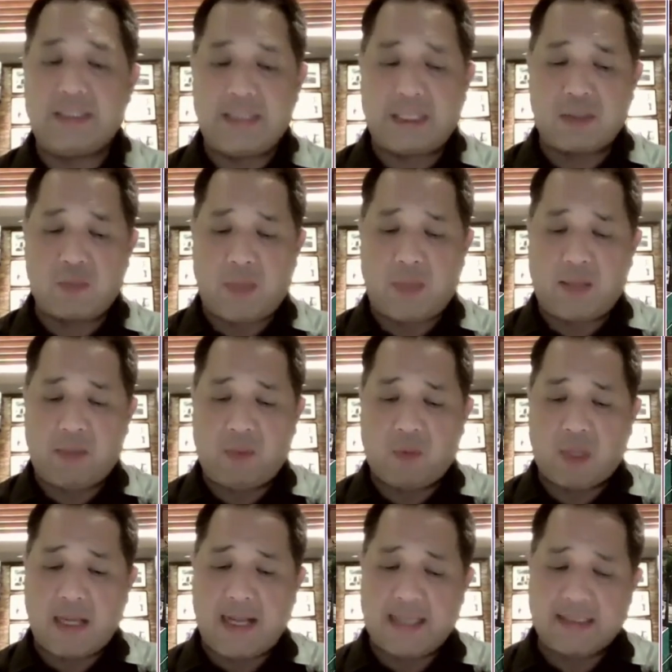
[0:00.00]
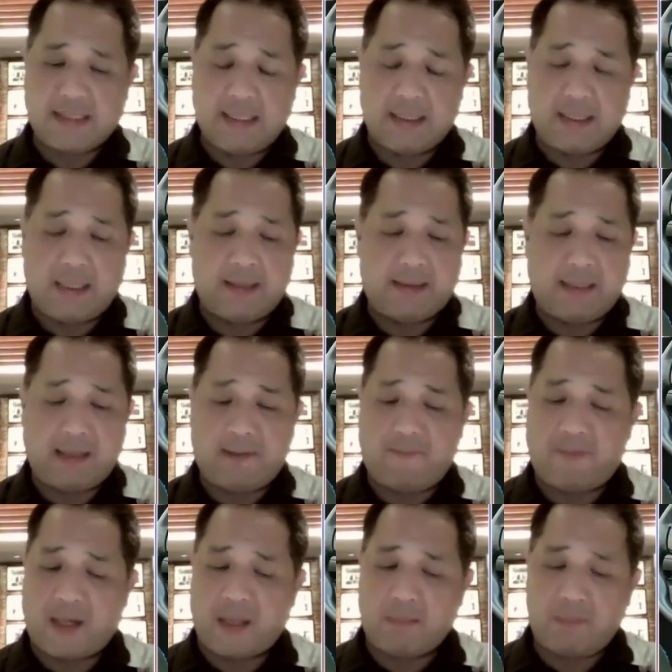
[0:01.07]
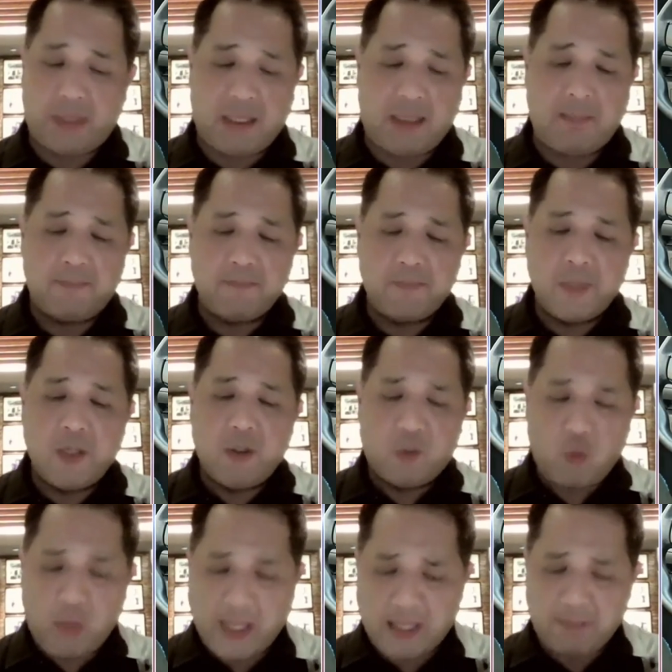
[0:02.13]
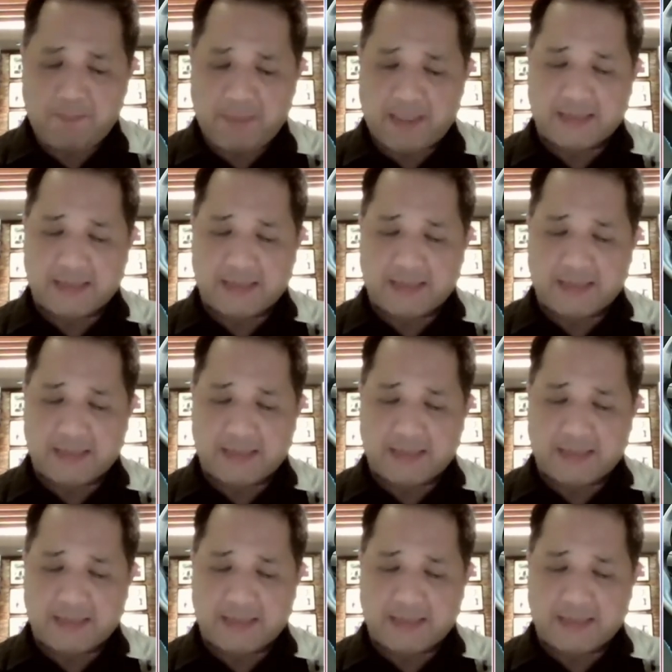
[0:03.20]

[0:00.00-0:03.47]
That's why we were asking LTFRB to help us,